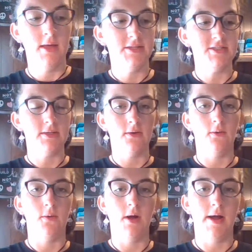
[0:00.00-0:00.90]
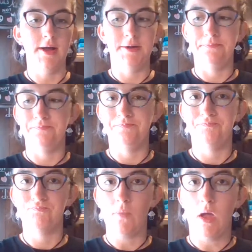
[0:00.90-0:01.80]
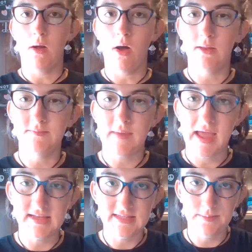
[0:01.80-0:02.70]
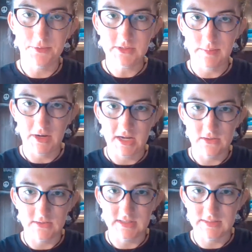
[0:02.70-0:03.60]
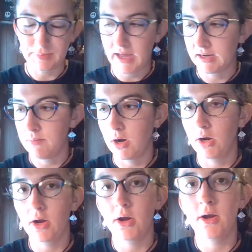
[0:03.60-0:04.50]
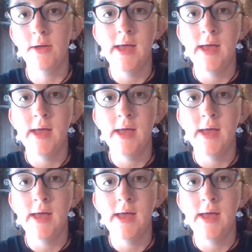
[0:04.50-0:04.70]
So all of my examples, I'm going to use this black marker,